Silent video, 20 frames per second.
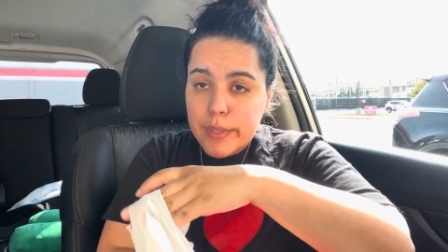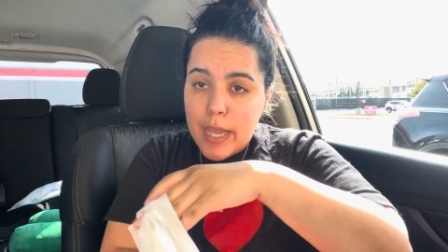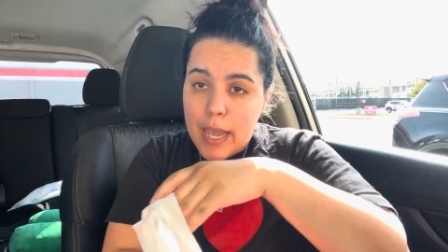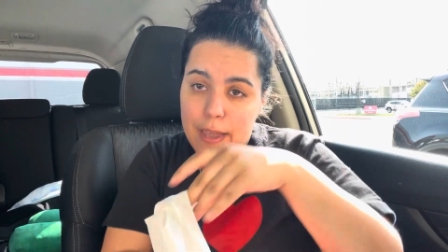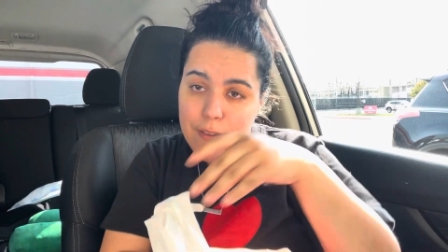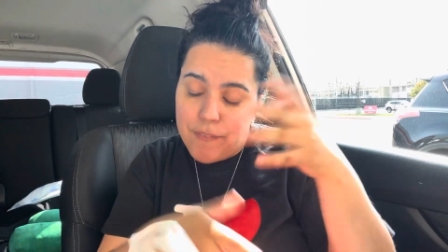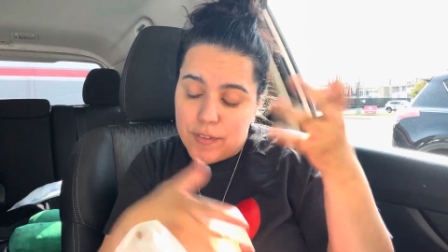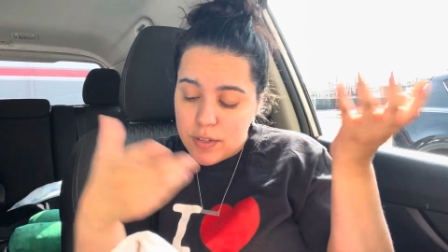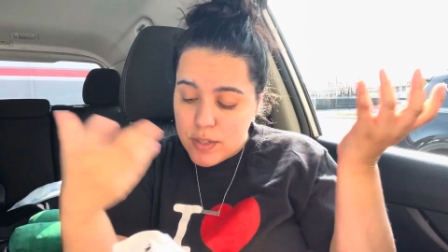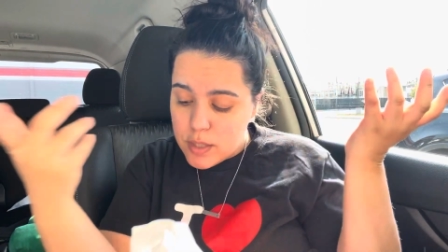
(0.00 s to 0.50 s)

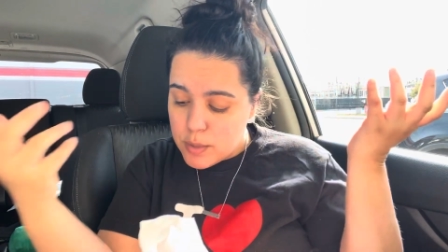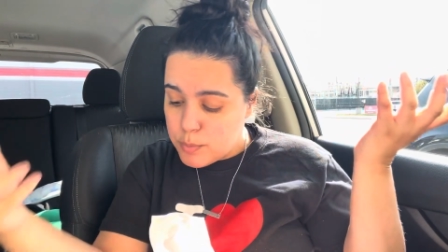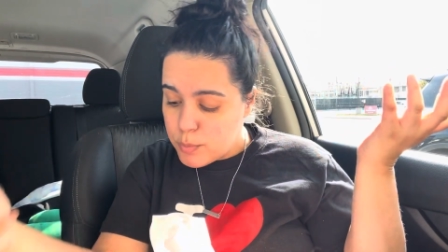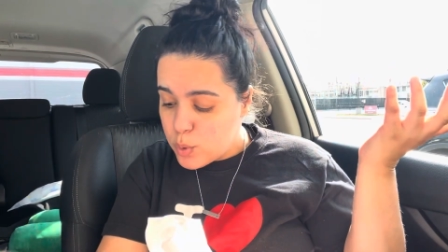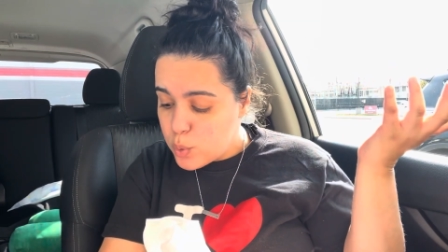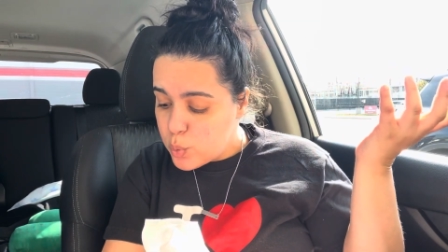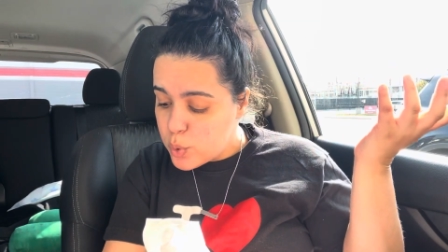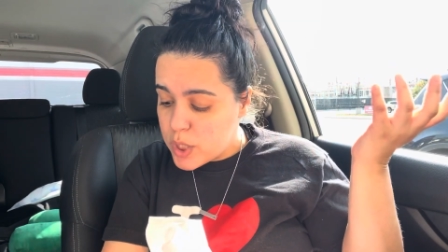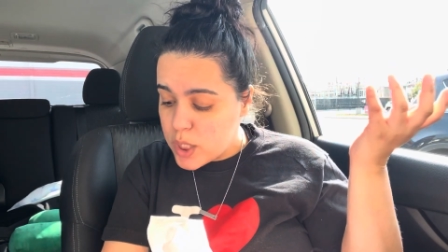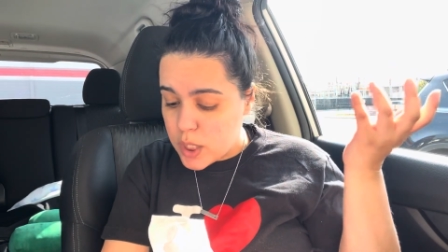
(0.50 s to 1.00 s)
I found some
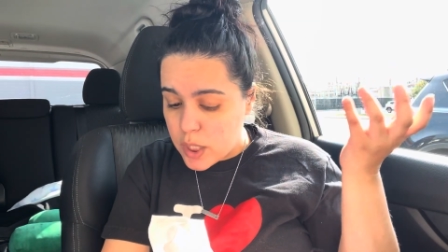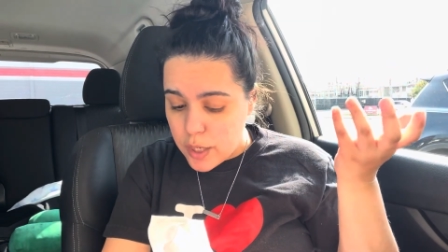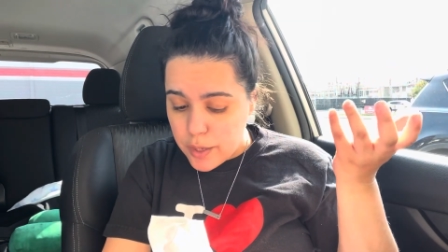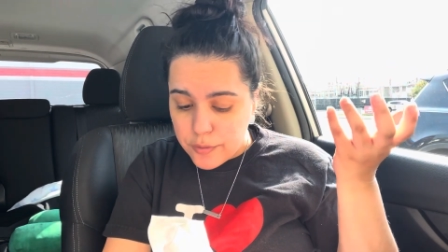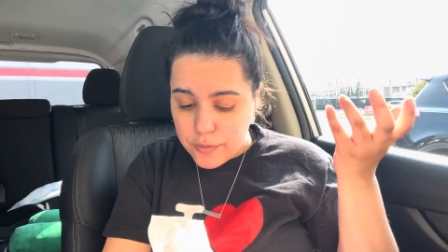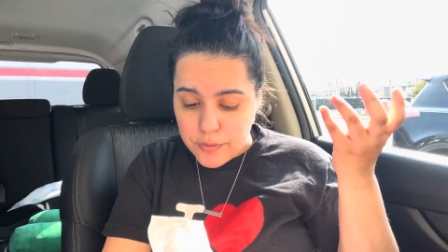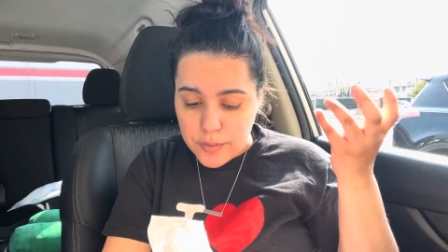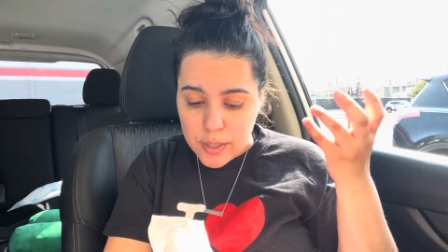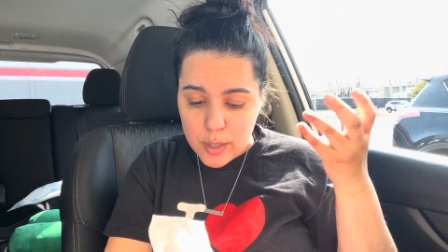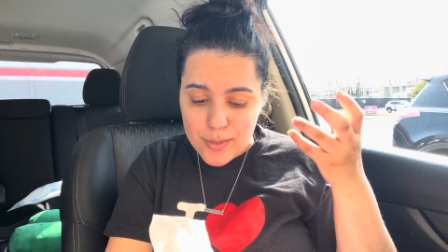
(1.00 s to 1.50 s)
cool
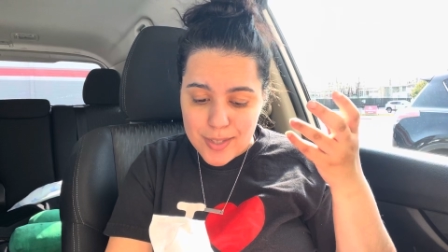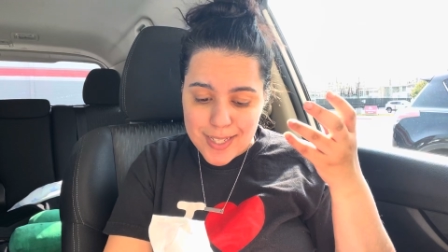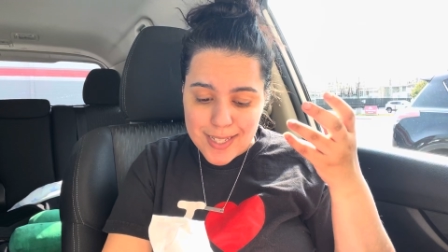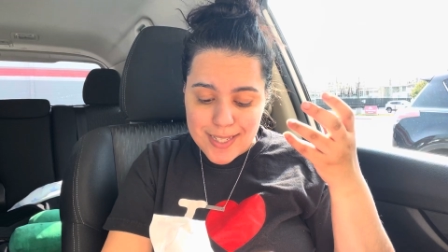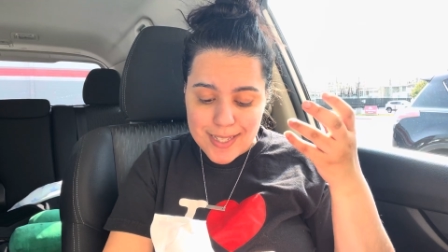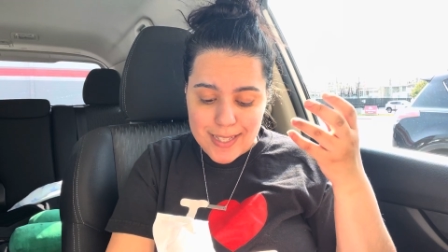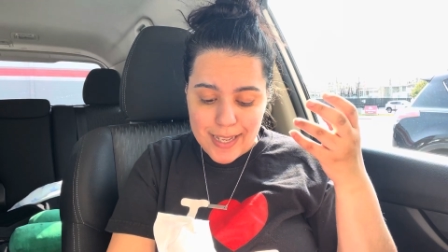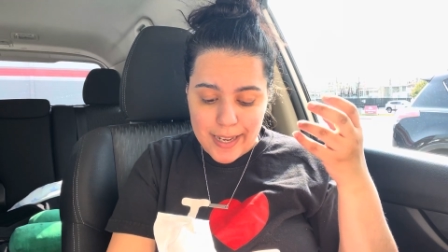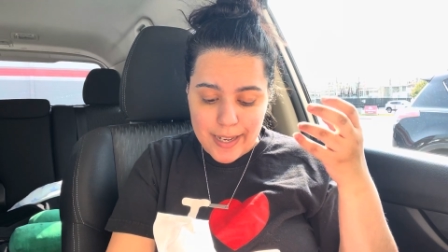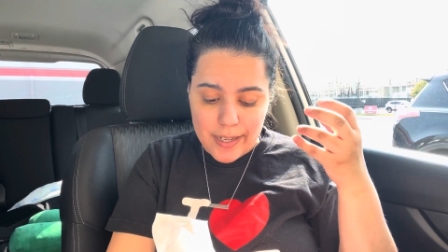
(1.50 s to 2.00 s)
stuff and I was
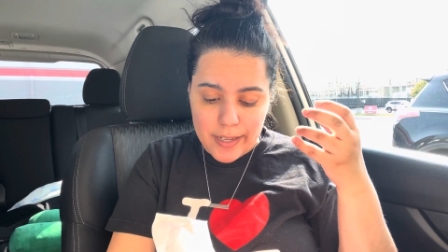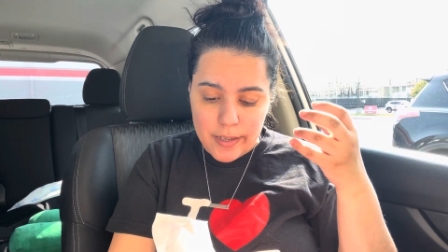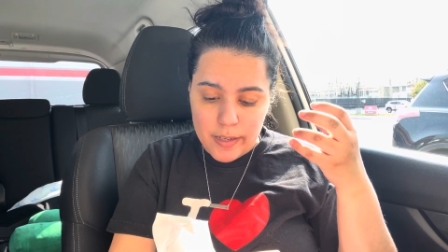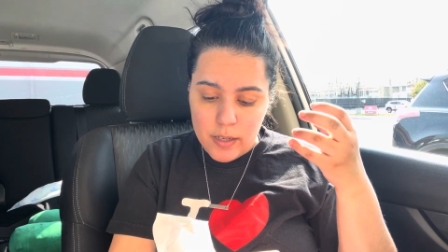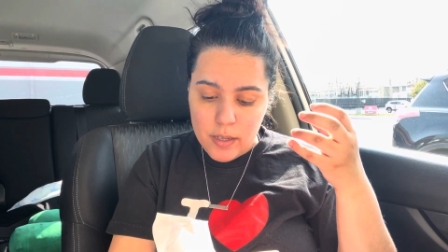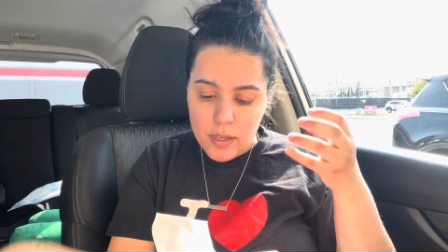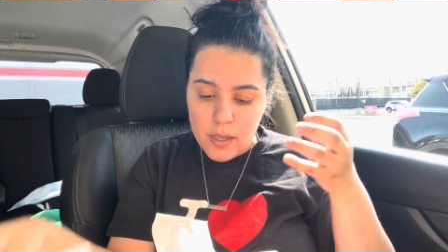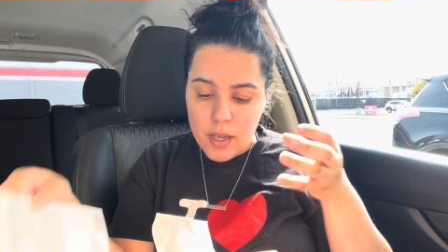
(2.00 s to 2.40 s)
excited.